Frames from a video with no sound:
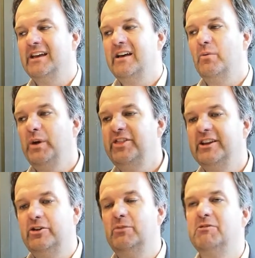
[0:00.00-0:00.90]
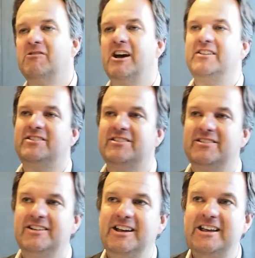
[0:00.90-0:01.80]
we think human rights
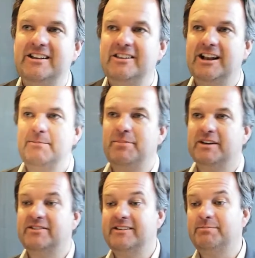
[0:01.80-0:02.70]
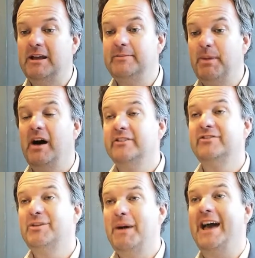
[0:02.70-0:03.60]
in the Olympics is part
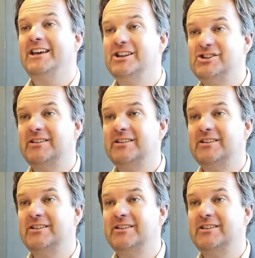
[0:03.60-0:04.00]
of the package.